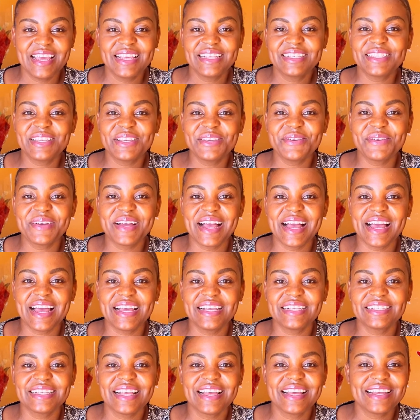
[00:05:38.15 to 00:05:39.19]
See you
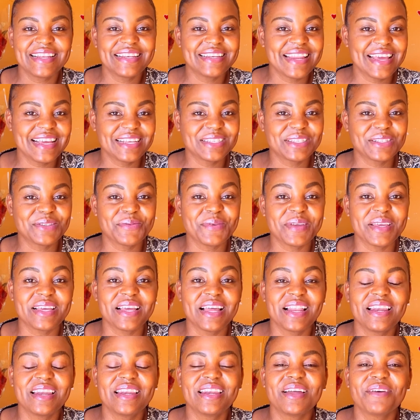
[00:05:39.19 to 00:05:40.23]
guys next
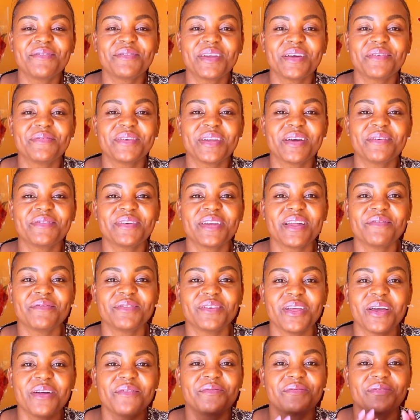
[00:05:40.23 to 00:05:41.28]
week. Love, love, love, love, love.